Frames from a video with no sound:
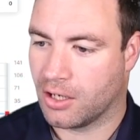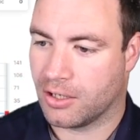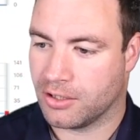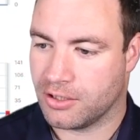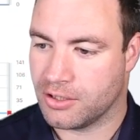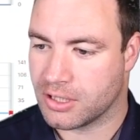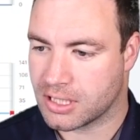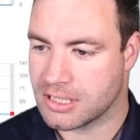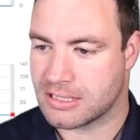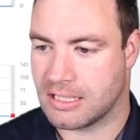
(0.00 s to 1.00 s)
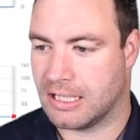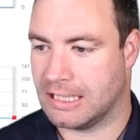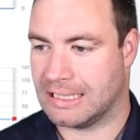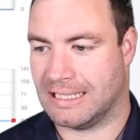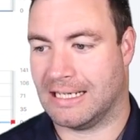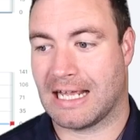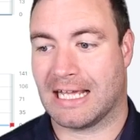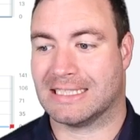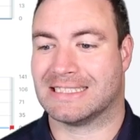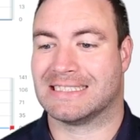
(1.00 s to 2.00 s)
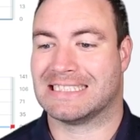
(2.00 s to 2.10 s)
you can see that it has